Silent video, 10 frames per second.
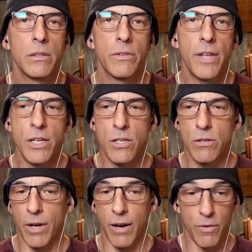thank you
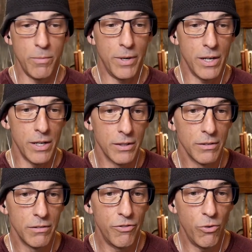everybody
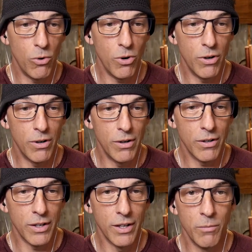
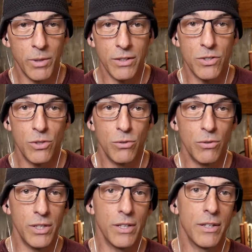for coming to
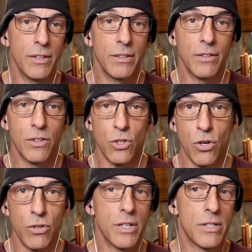the
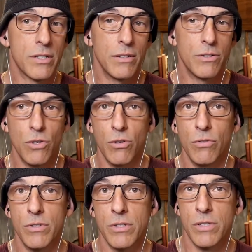Curtis
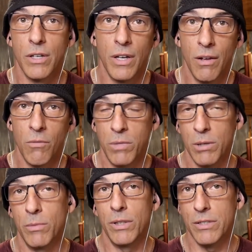Jones
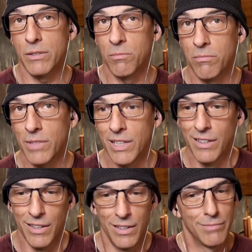Minimalism
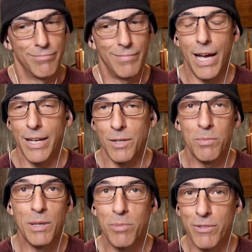I E
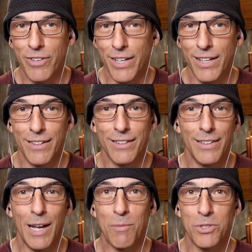P P V
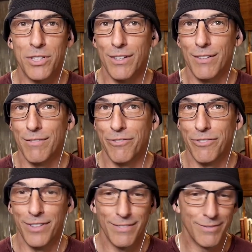collaborative
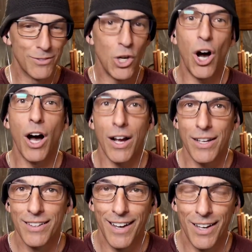
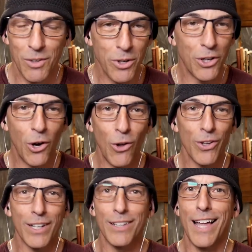talk. I don't want to call it
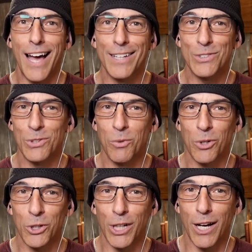a class or a
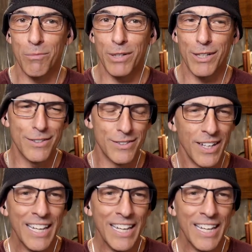workshop because